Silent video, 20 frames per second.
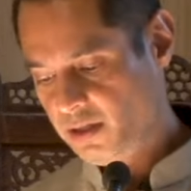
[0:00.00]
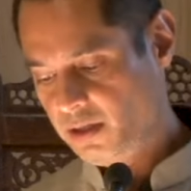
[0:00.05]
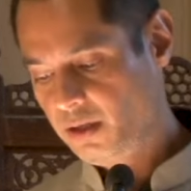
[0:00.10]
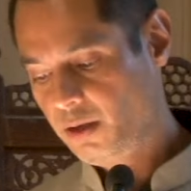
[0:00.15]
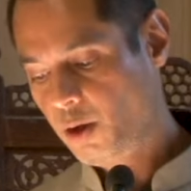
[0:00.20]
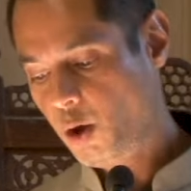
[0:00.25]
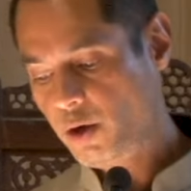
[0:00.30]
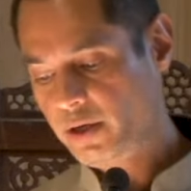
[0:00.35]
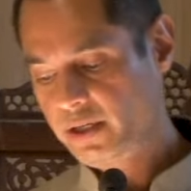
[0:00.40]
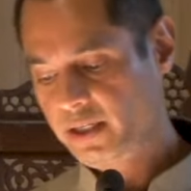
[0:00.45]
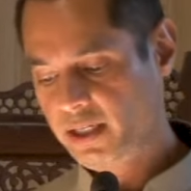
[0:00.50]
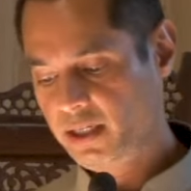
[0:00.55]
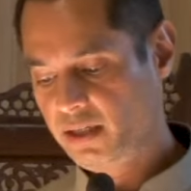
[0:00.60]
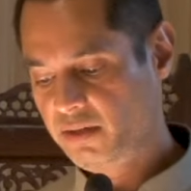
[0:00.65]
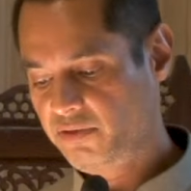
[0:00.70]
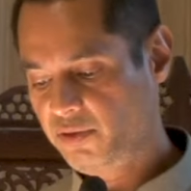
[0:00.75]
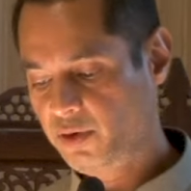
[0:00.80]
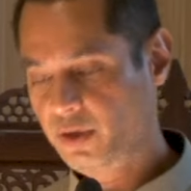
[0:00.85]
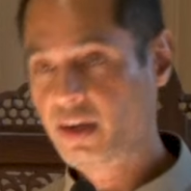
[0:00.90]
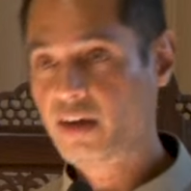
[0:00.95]

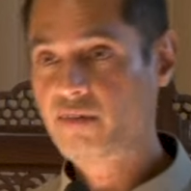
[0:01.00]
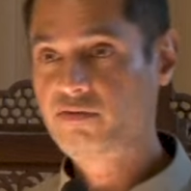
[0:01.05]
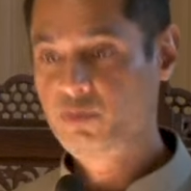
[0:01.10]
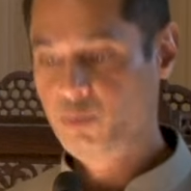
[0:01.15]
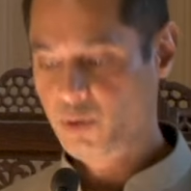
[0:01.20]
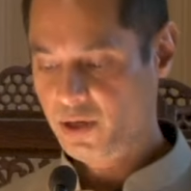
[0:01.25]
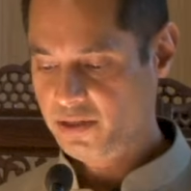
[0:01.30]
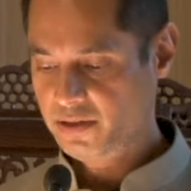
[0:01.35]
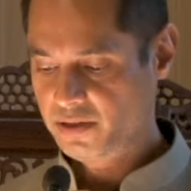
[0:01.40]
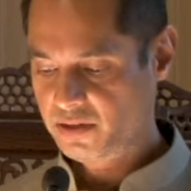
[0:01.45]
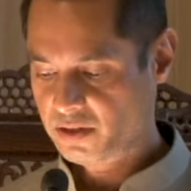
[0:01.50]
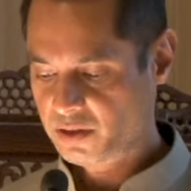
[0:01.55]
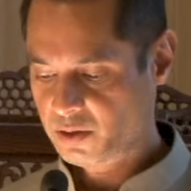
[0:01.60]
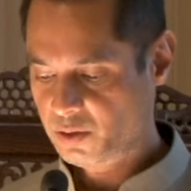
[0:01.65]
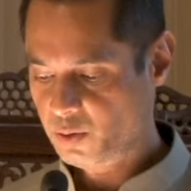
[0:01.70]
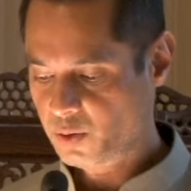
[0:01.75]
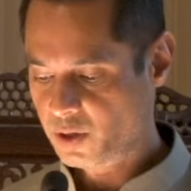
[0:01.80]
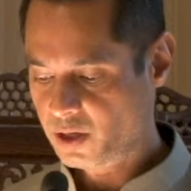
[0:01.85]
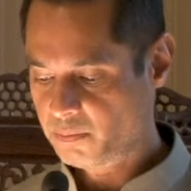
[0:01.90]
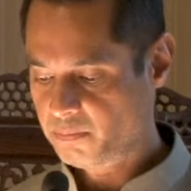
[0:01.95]
longing for loved ones
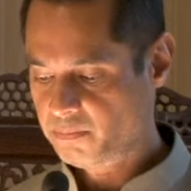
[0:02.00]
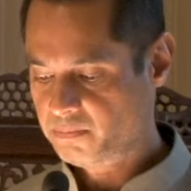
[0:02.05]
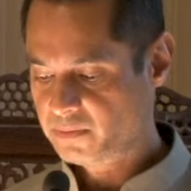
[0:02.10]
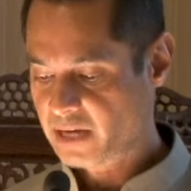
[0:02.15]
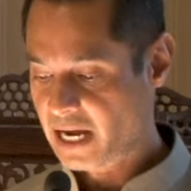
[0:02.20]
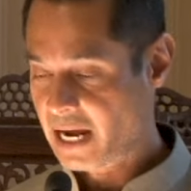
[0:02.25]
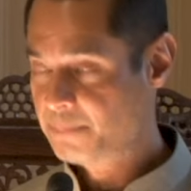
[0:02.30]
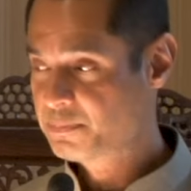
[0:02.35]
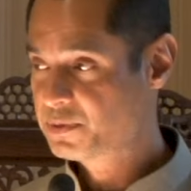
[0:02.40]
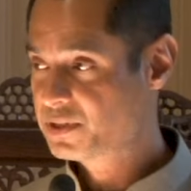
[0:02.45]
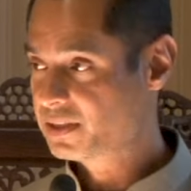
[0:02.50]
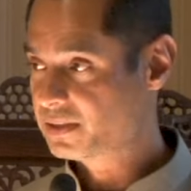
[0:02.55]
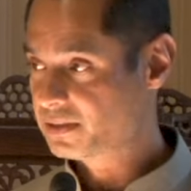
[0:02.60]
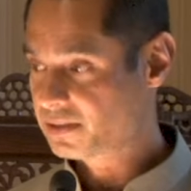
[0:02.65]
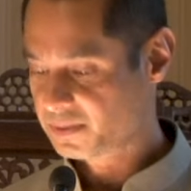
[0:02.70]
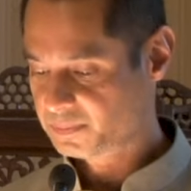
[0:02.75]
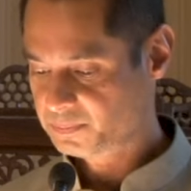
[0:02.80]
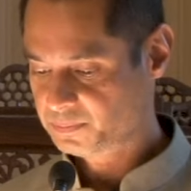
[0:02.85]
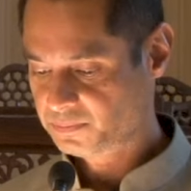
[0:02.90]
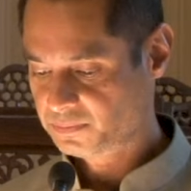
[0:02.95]
who are
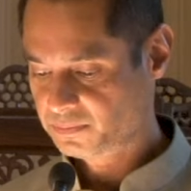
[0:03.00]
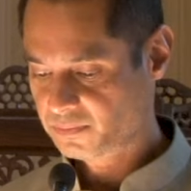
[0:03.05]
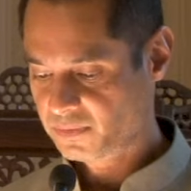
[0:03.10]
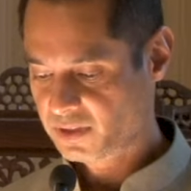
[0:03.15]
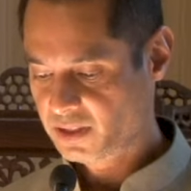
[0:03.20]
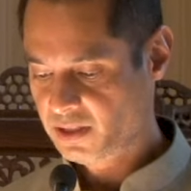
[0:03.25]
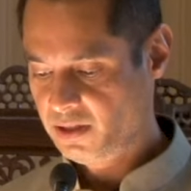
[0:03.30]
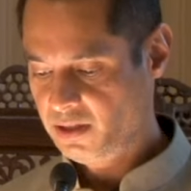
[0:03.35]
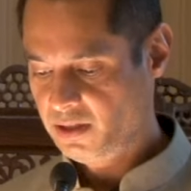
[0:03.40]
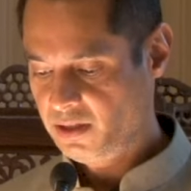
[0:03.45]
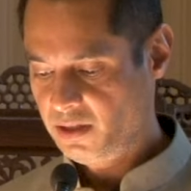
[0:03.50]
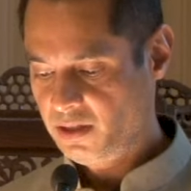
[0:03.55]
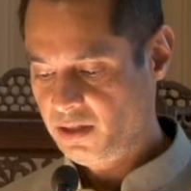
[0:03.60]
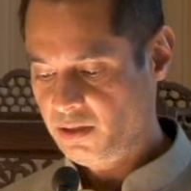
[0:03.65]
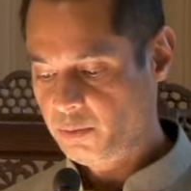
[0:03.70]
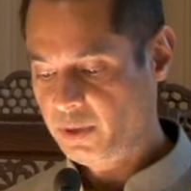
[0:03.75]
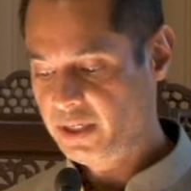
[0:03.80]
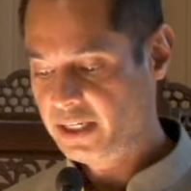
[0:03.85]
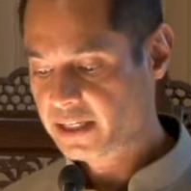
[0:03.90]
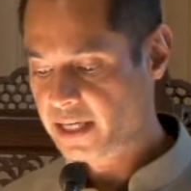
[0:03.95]
absent.
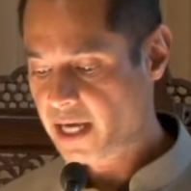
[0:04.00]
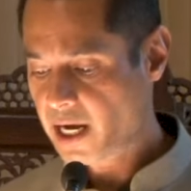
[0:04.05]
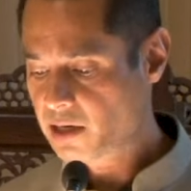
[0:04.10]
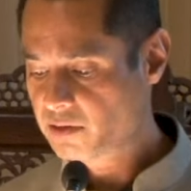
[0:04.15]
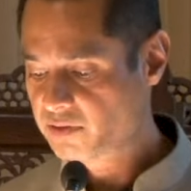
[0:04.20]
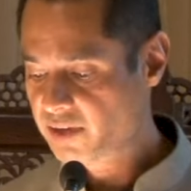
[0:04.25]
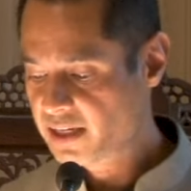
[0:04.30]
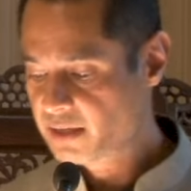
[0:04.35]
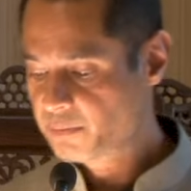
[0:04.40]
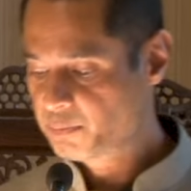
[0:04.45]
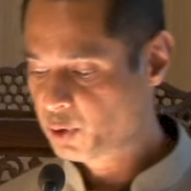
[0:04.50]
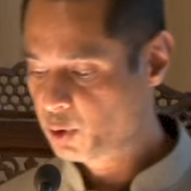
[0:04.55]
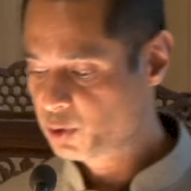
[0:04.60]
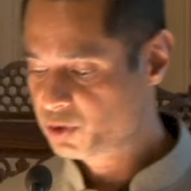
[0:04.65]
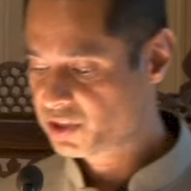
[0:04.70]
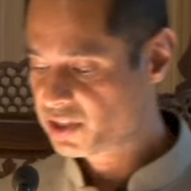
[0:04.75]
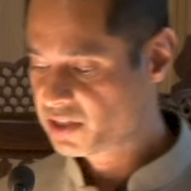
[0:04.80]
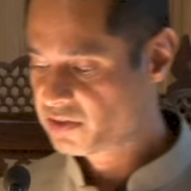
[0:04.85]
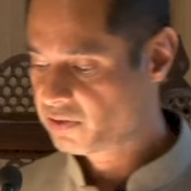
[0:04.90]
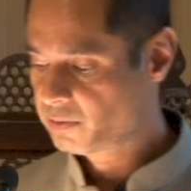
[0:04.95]
When a caravan
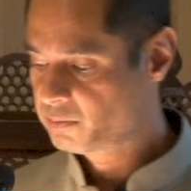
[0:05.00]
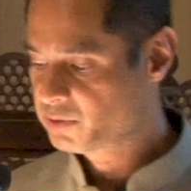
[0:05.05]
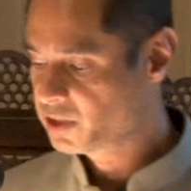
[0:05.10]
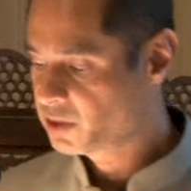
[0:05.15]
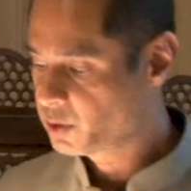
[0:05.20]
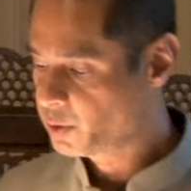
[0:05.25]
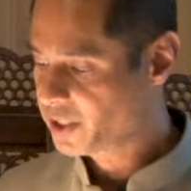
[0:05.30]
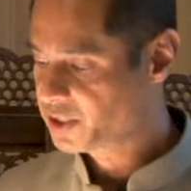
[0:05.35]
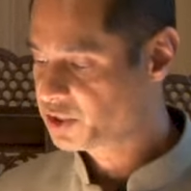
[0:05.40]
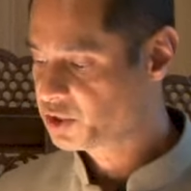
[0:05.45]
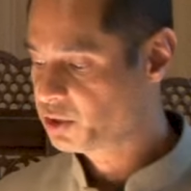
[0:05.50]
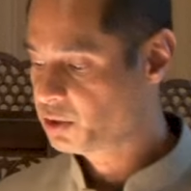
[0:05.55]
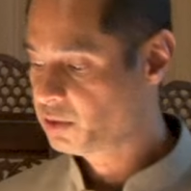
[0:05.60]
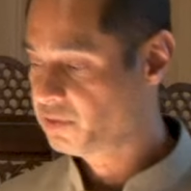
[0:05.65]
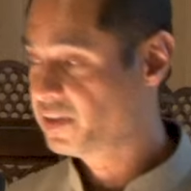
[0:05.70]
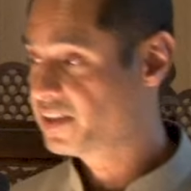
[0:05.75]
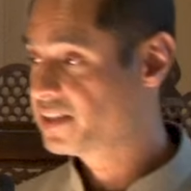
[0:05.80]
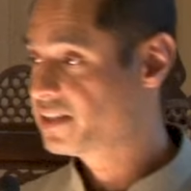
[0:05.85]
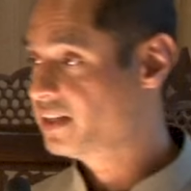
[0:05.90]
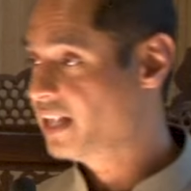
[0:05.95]
approaches from the direction
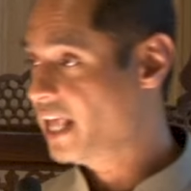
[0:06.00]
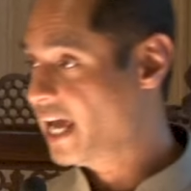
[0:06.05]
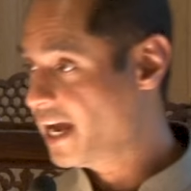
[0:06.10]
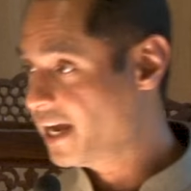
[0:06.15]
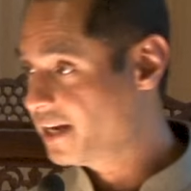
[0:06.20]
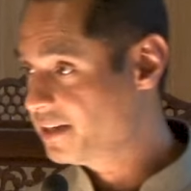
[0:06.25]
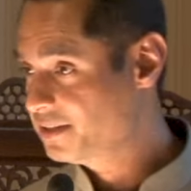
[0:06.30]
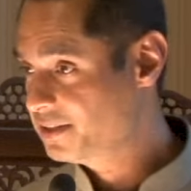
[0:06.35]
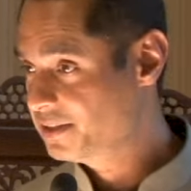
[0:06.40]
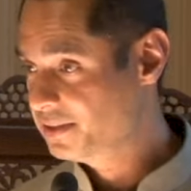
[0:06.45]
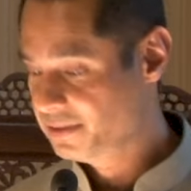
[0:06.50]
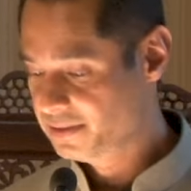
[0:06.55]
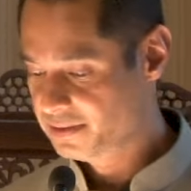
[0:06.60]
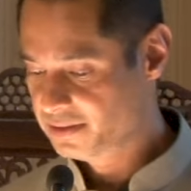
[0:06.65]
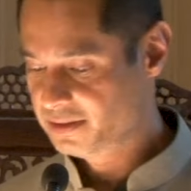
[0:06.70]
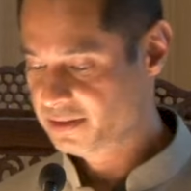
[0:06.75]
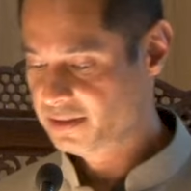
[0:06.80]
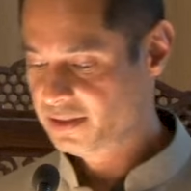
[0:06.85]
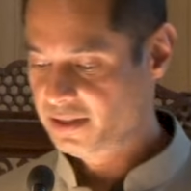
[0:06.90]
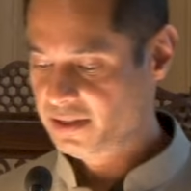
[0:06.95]
of his land,
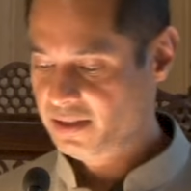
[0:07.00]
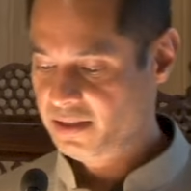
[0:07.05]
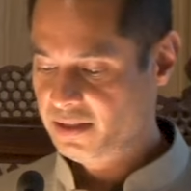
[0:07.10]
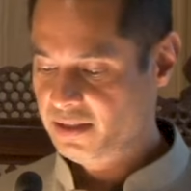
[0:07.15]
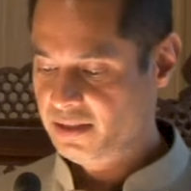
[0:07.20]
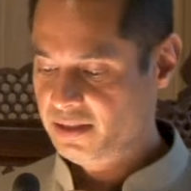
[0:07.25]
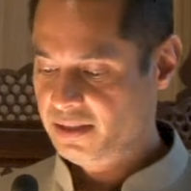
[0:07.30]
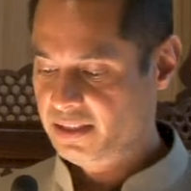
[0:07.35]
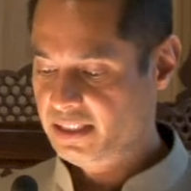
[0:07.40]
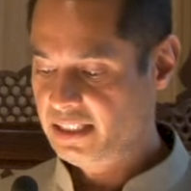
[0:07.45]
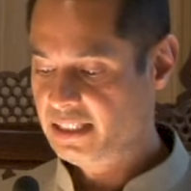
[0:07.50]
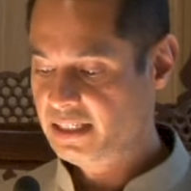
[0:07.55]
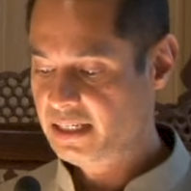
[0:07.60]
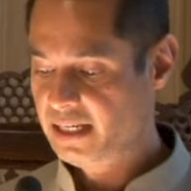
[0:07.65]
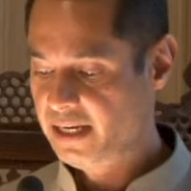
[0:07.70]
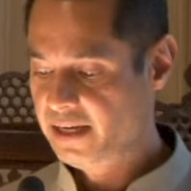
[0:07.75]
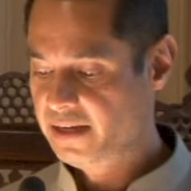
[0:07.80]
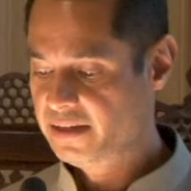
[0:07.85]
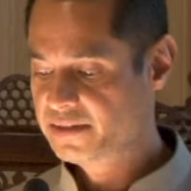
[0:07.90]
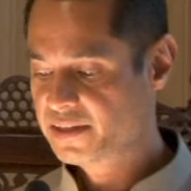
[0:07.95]
he
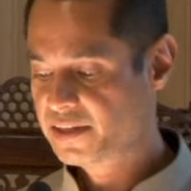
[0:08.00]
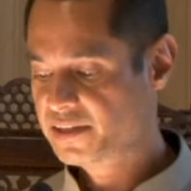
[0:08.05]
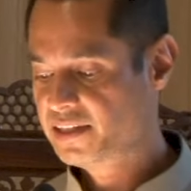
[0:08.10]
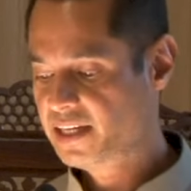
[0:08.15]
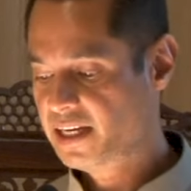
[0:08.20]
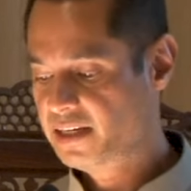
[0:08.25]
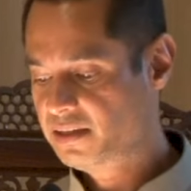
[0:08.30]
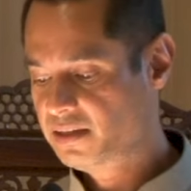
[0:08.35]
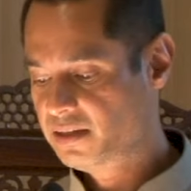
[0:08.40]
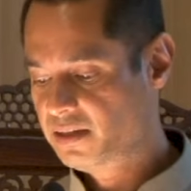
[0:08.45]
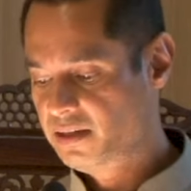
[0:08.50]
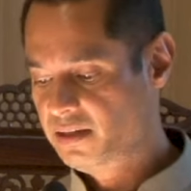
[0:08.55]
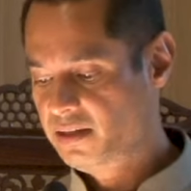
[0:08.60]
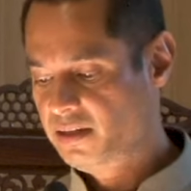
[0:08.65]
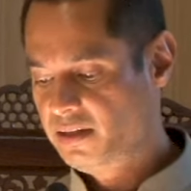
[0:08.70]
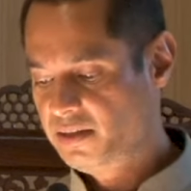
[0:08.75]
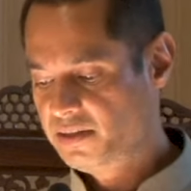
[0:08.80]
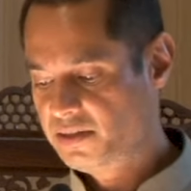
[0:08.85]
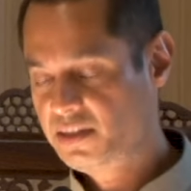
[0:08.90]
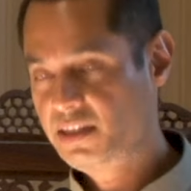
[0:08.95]
inhales a scent
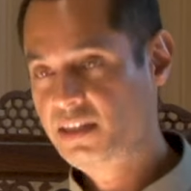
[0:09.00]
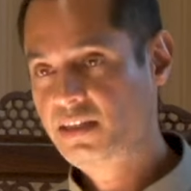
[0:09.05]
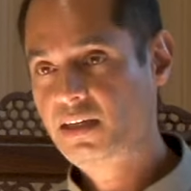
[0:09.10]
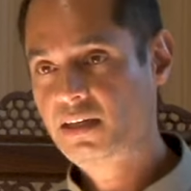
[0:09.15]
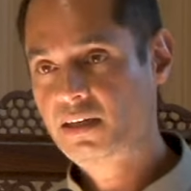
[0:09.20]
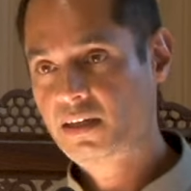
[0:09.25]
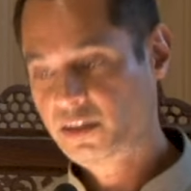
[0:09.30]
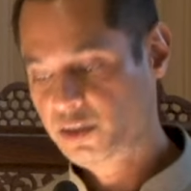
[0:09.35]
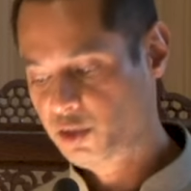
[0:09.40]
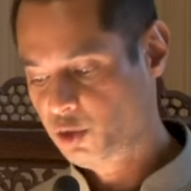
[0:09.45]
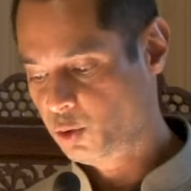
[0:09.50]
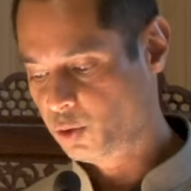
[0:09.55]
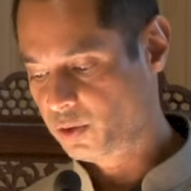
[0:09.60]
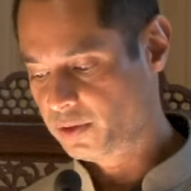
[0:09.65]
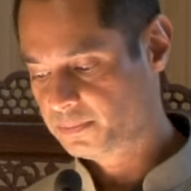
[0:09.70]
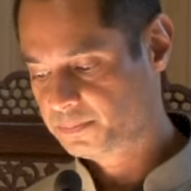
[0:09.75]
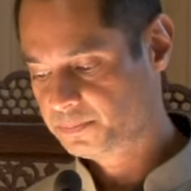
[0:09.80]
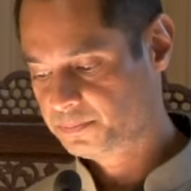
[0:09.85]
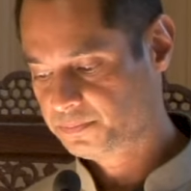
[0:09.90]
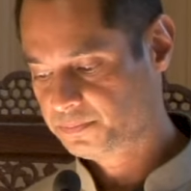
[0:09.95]
seeking a cure.